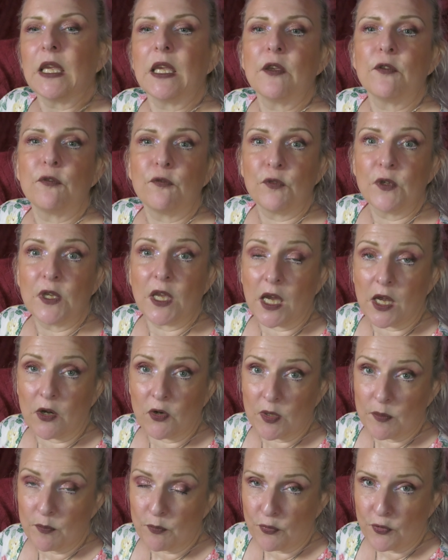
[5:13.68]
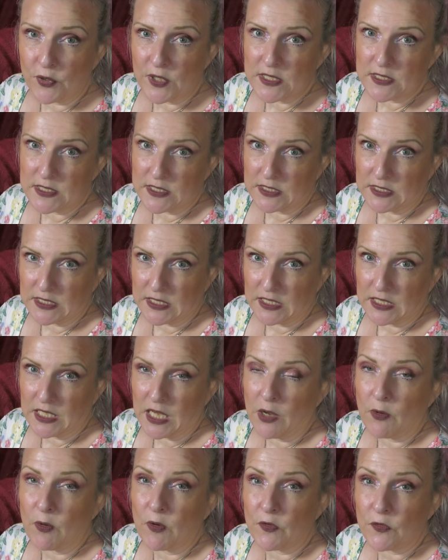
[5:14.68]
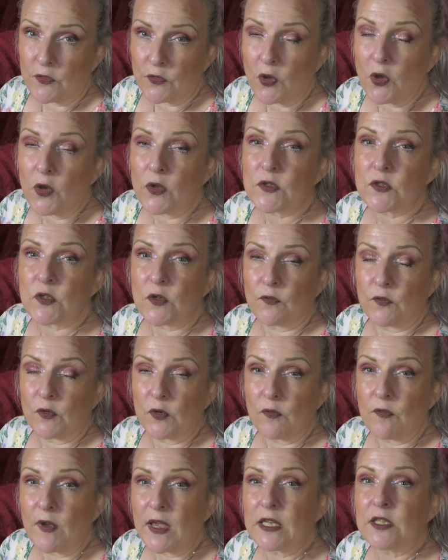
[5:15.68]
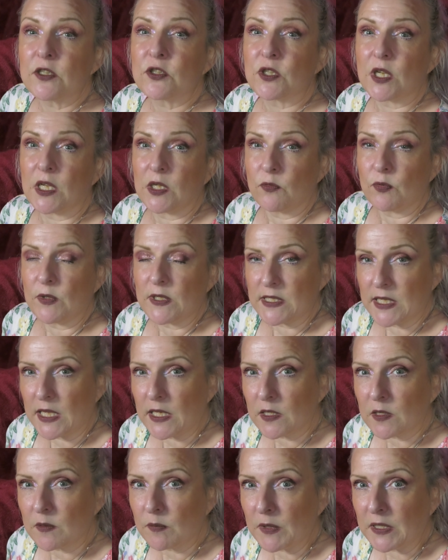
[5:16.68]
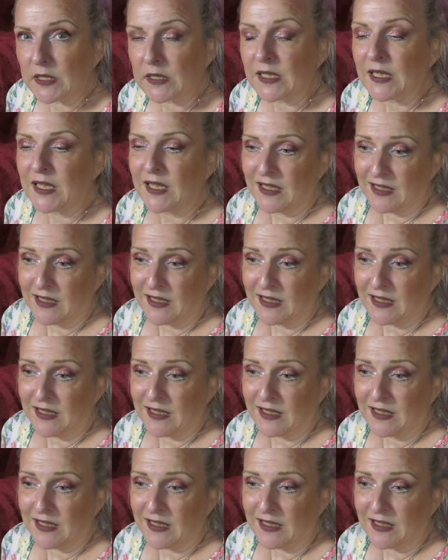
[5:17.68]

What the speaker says: if we are imprisoned in our thoughts of revenge and resentment,